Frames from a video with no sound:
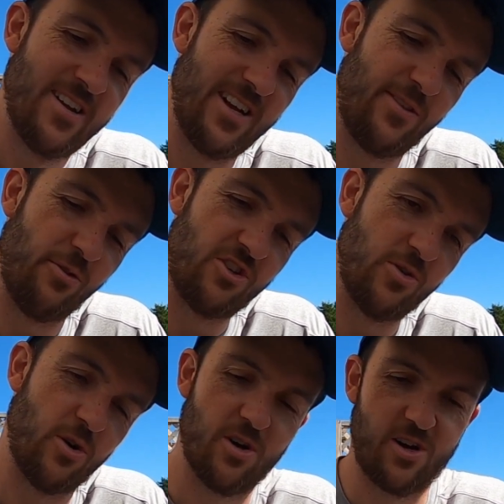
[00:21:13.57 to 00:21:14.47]
I thought, you
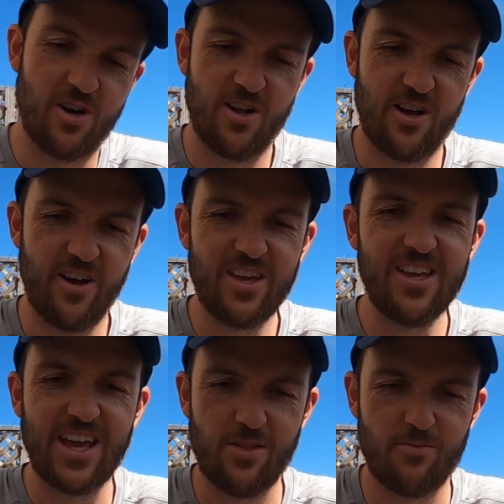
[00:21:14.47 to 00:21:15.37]
know what, I
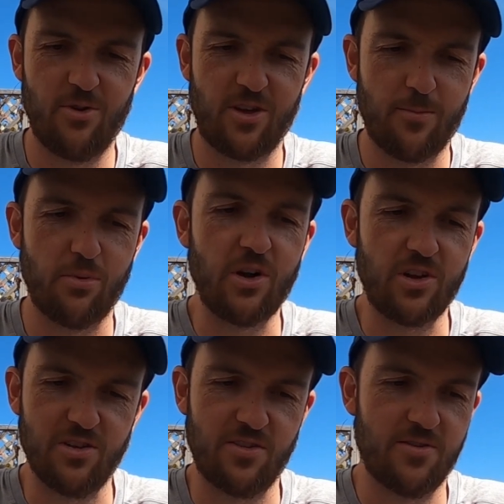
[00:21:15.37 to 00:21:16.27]
can get them looking pretty
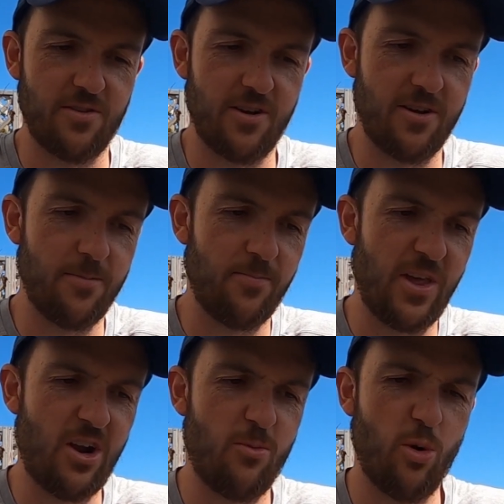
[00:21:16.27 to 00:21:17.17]
good.
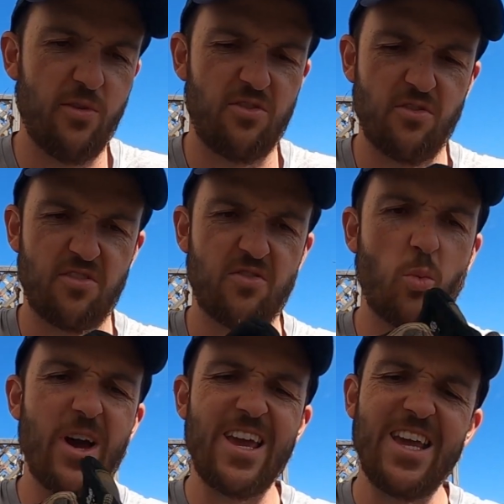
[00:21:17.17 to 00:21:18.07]
They're more of a sort of
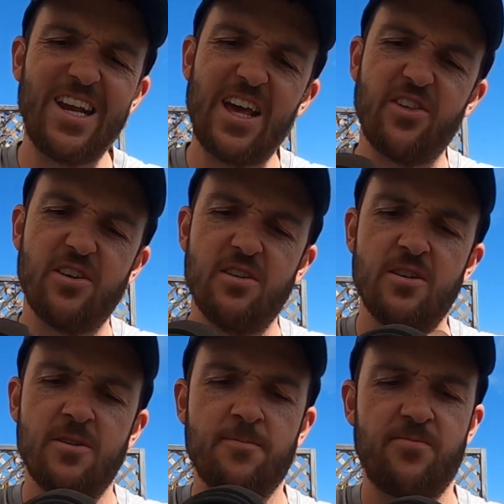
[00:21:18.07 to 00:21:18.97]
suede leather.
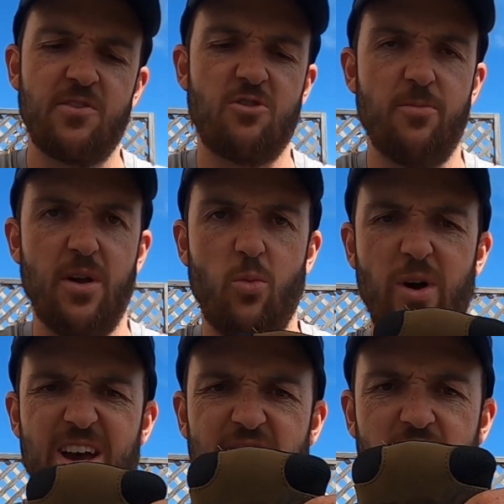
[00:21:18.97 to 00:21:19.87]
There's quite a bit of
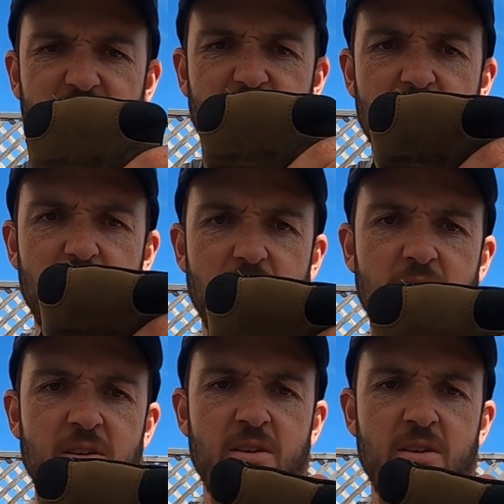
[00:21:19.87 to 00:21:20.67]
wear to the tongue.